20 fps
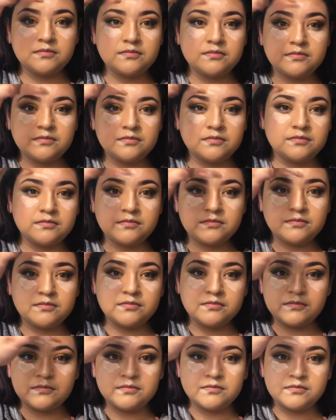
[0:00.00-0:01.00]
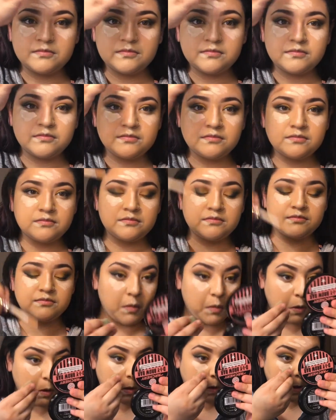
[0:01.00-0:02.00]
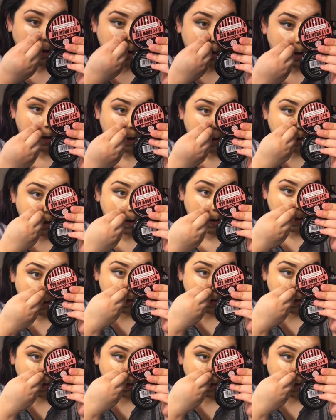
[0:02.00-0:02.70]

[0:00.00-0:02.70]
you guys already know where I applied all my crazy stuff.